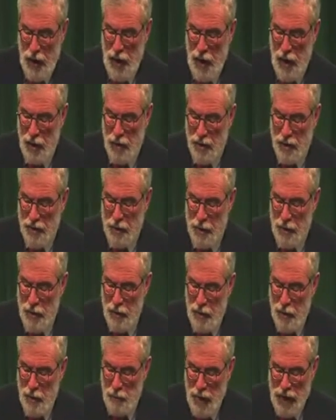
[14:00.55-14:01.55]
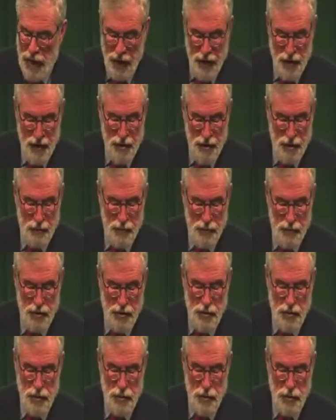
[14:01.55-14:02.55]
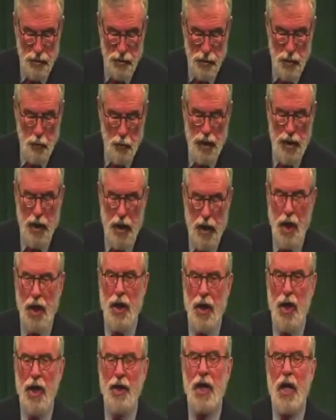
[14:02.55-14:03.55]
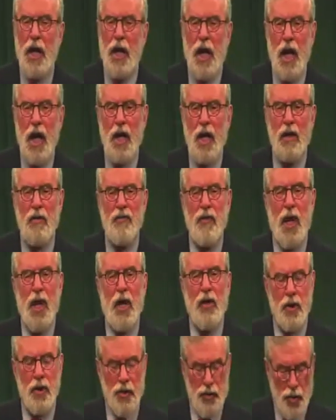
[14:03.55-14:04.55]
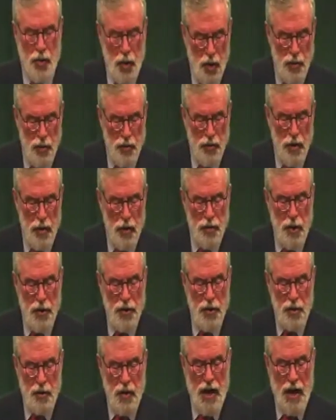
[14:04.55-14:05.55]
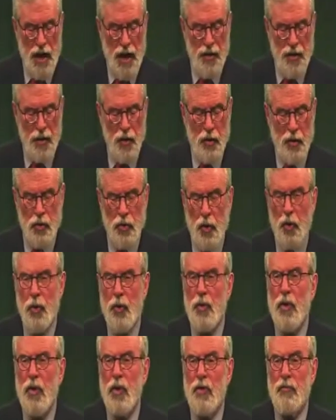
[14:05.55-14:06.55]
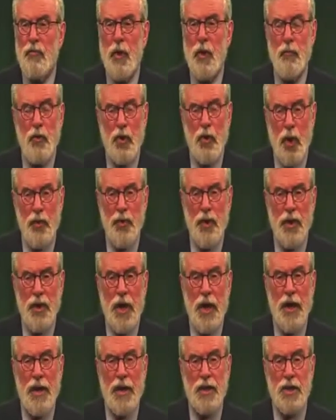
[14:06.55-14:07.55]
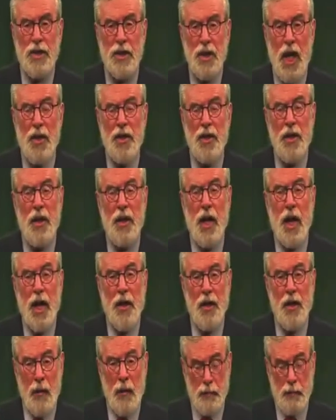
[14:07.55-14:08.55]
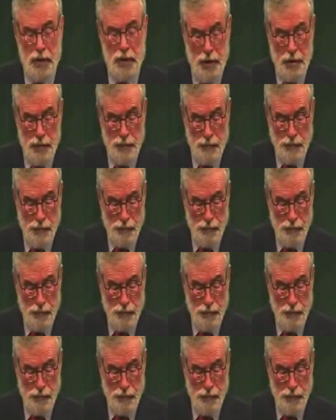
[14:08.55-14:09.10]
Ireland mechanisms. We cannot have a return to direct rule from London. It is not an option.